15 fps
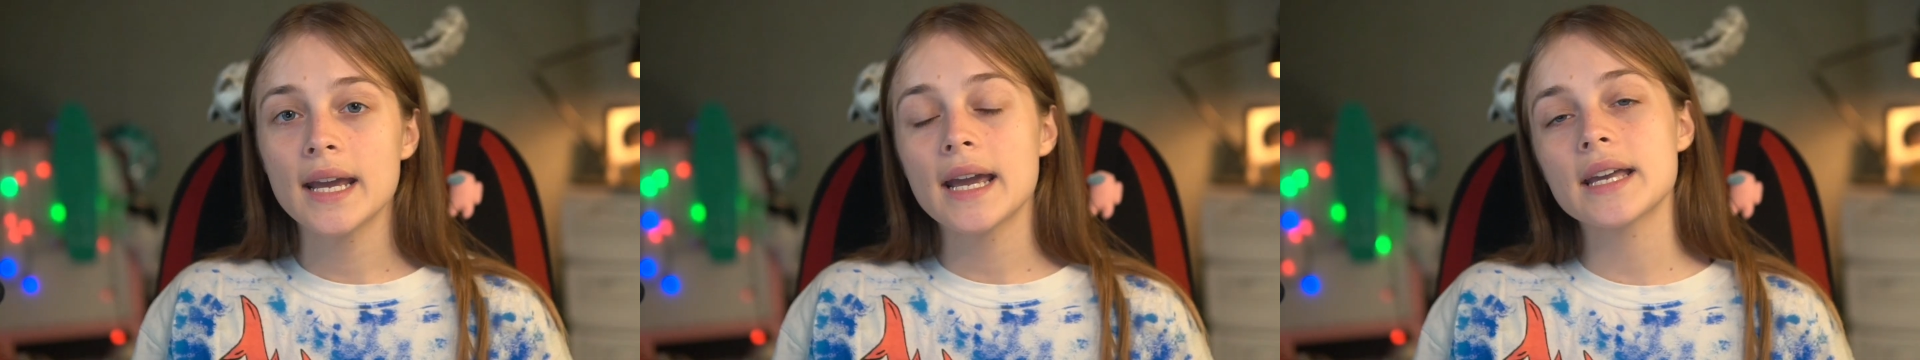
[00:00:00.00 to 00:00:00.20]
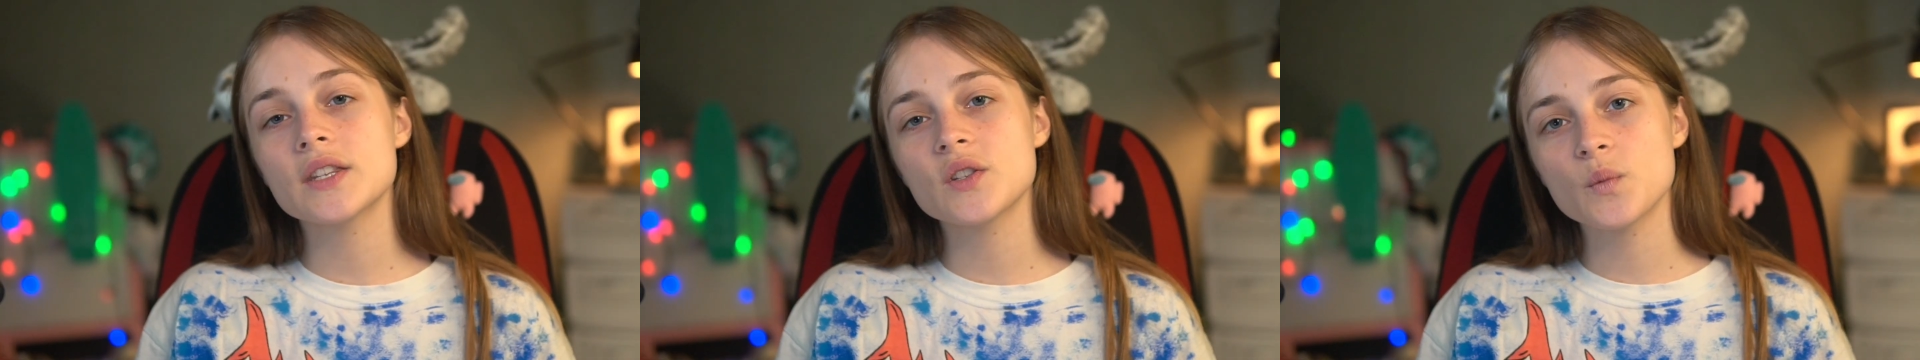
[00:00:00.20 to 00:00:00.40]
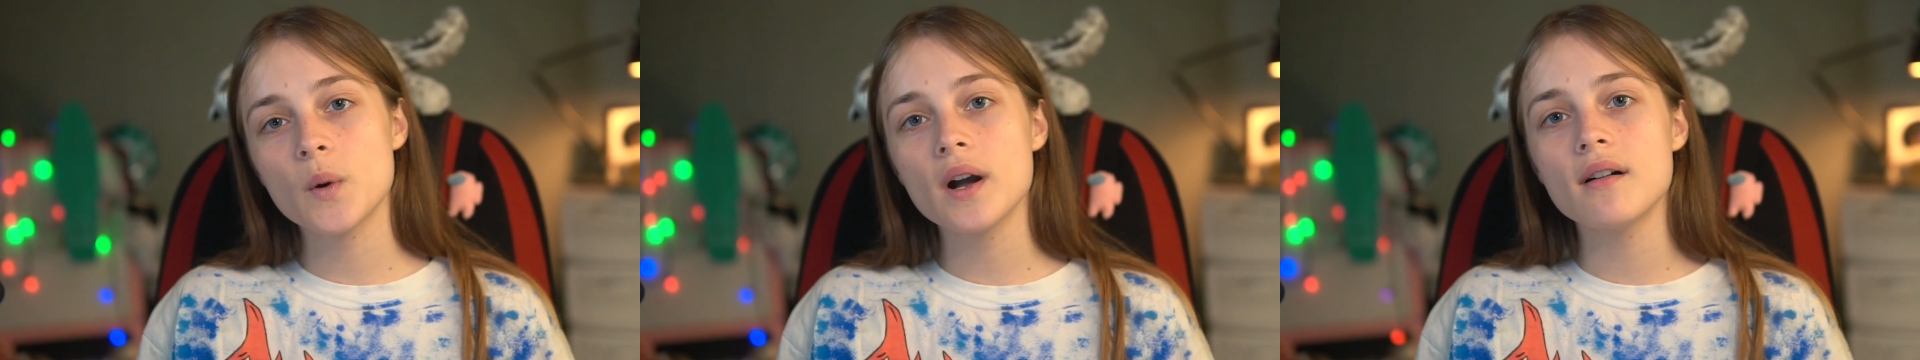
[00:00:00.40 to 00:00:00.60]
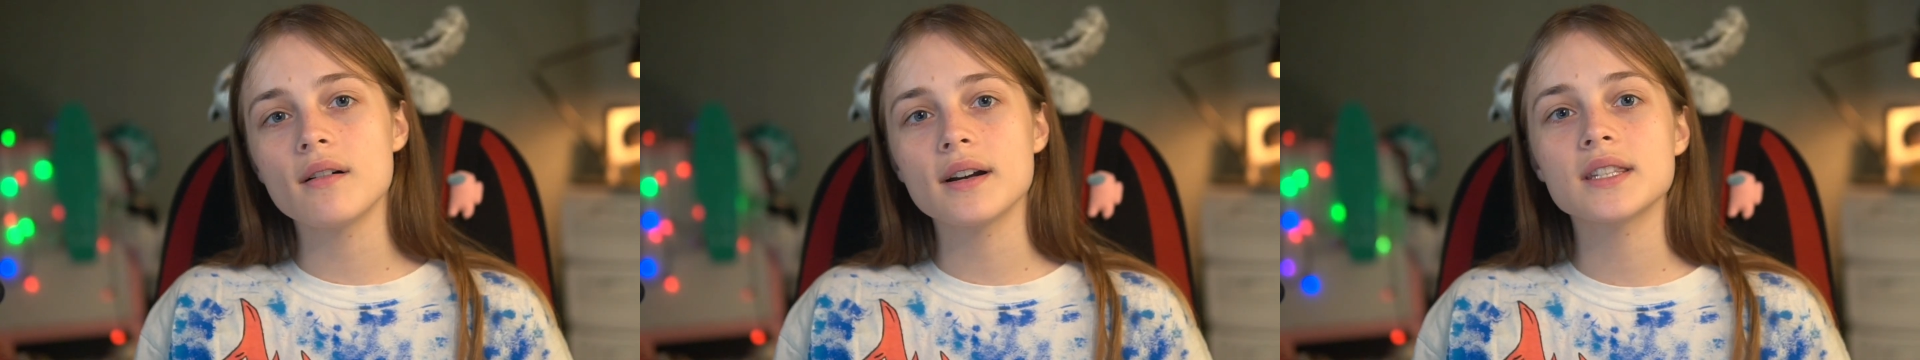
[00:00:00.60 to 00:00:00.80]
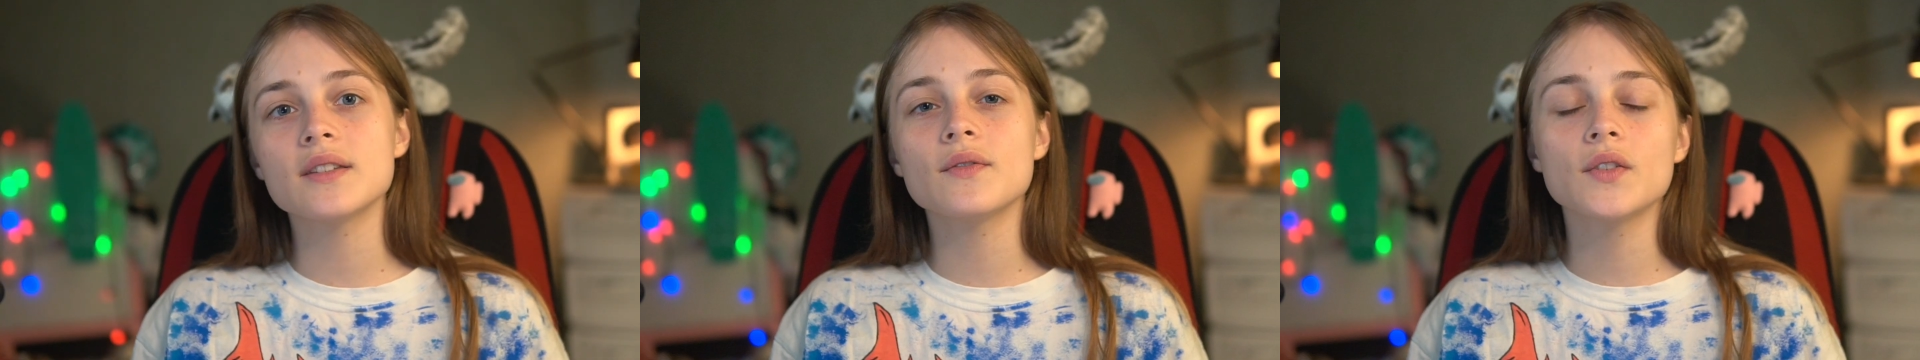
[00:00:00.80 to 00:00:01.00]
as well
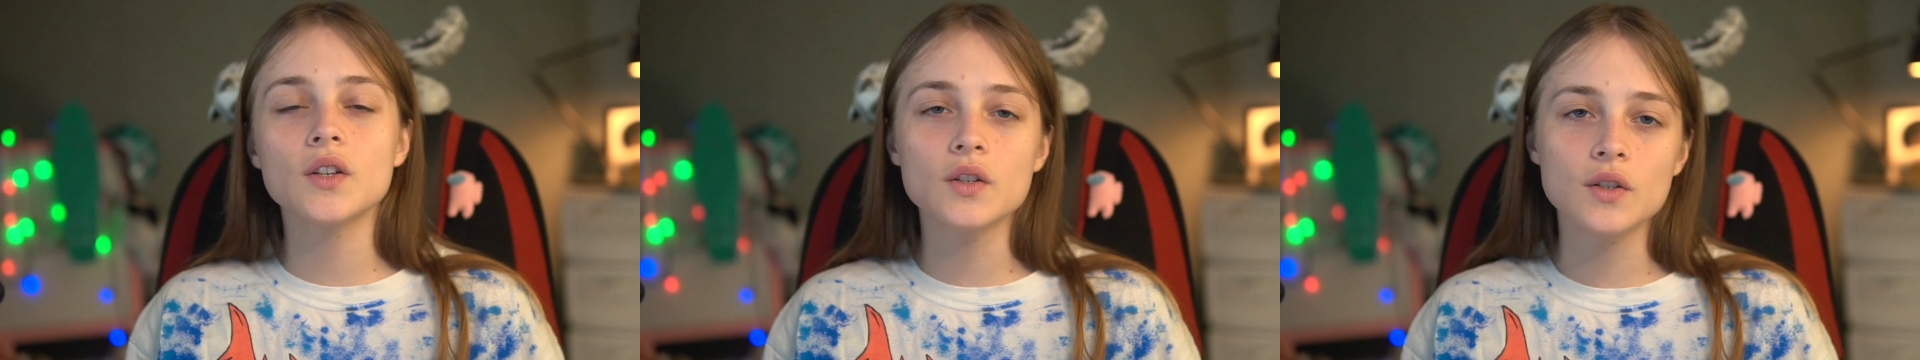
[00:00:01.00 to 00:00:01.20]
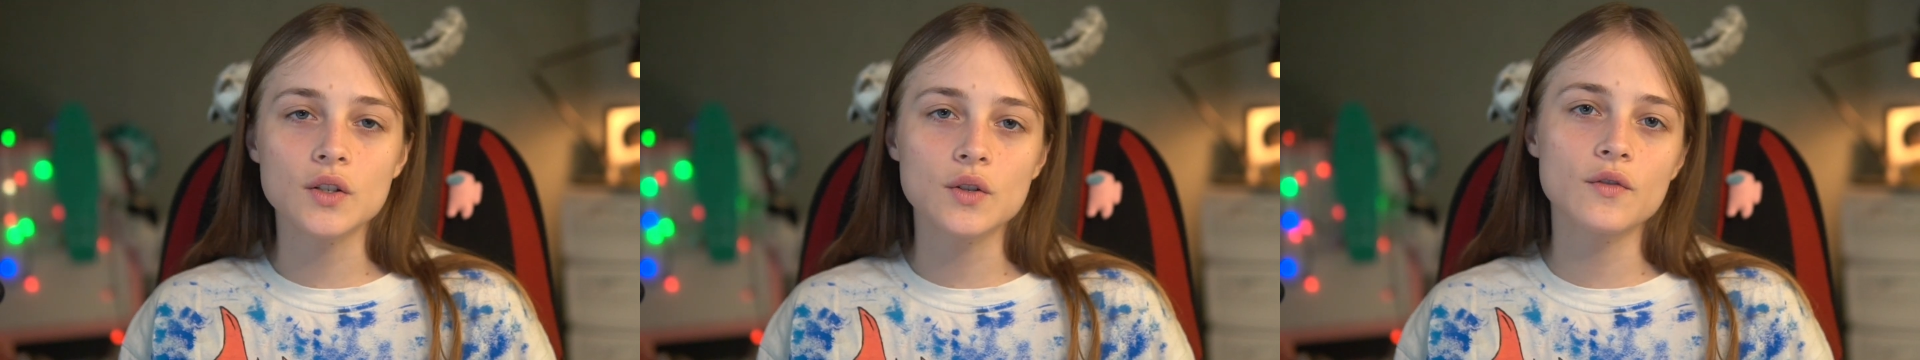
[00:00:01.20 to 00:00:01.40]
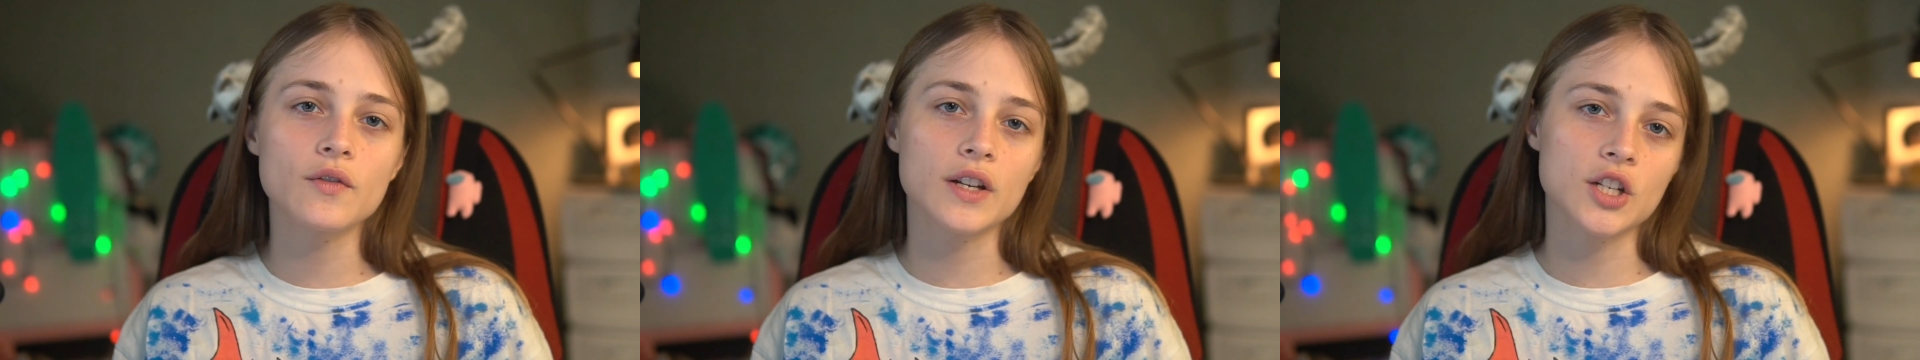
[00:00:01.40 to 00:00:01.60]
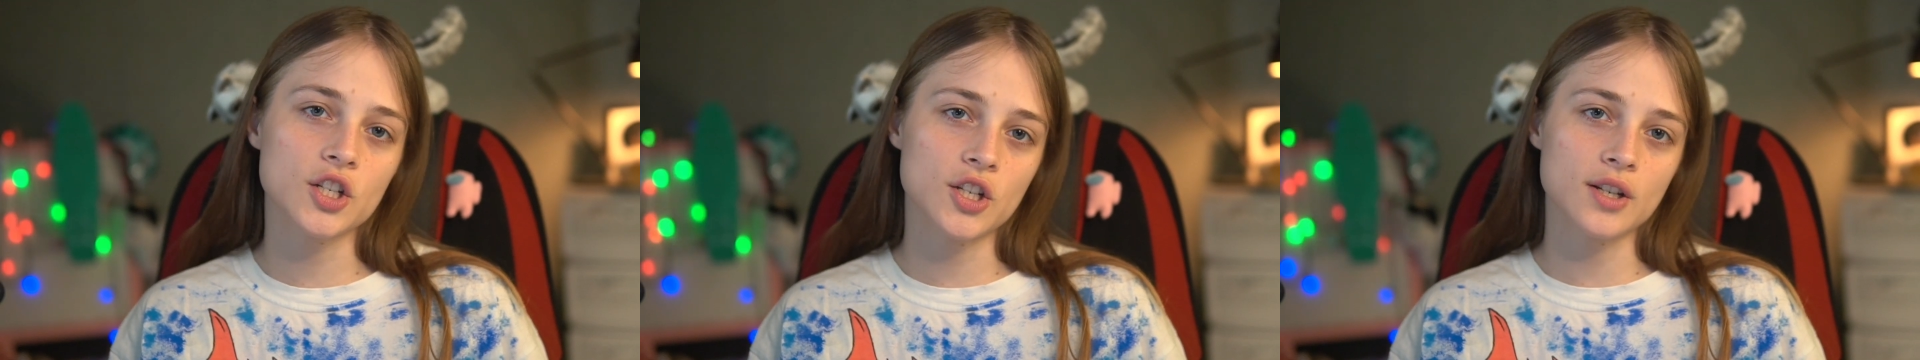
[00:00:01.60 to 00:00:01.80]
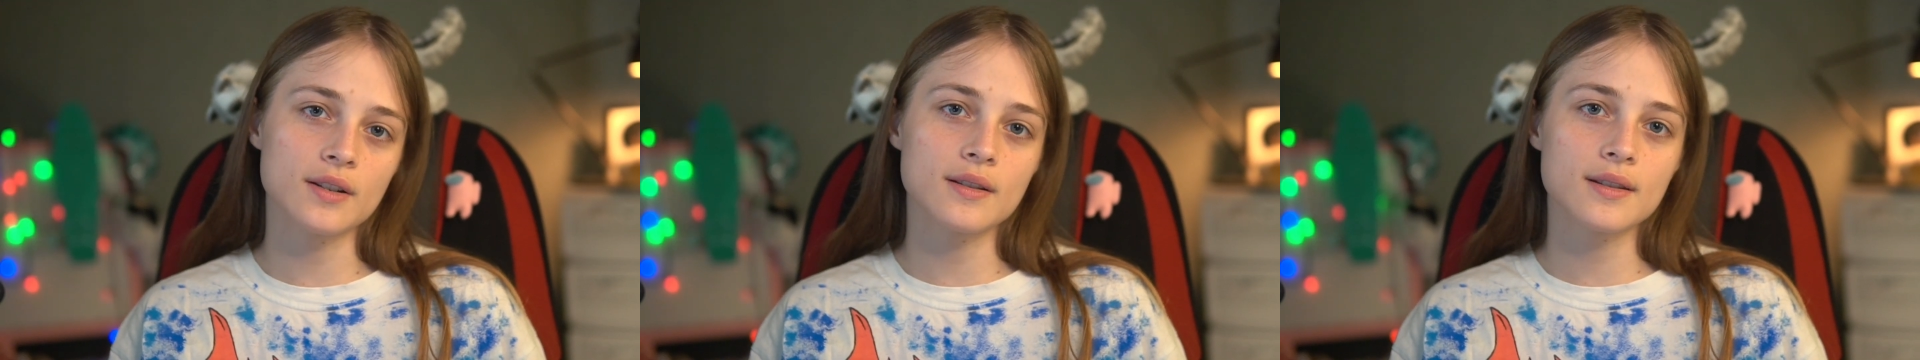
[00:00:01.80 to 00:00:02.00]
as a few new
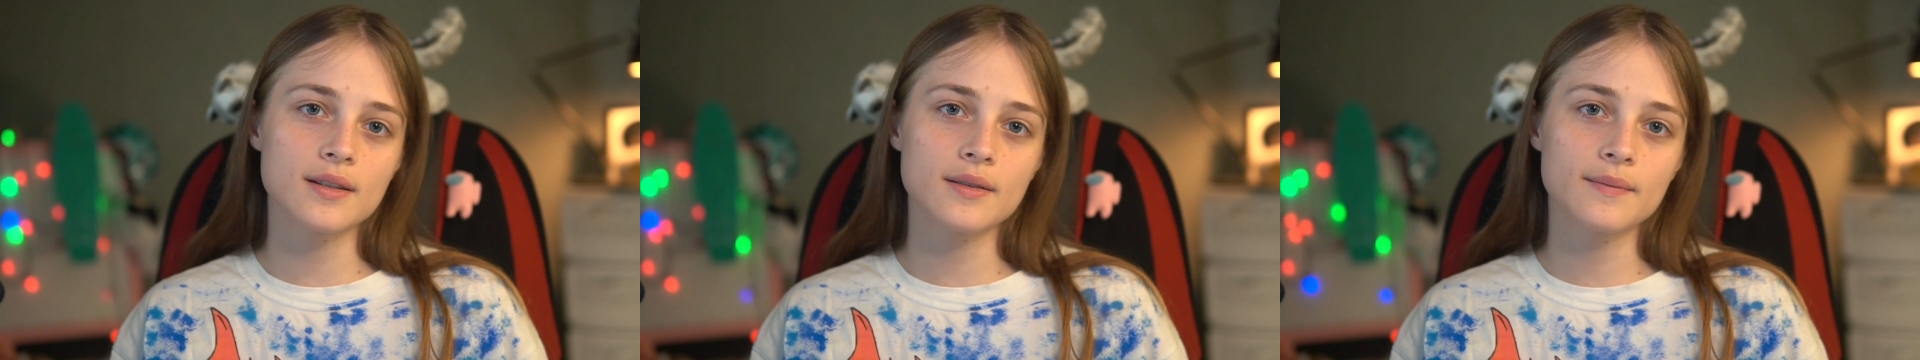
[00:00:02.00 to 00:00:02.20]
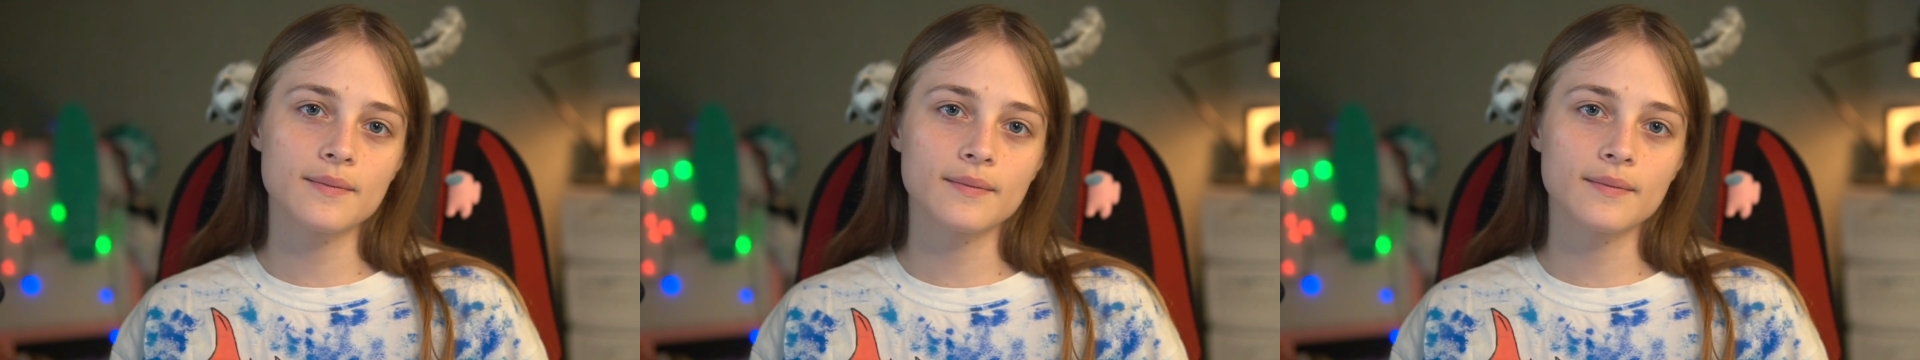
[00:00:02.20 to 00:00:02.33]
functions.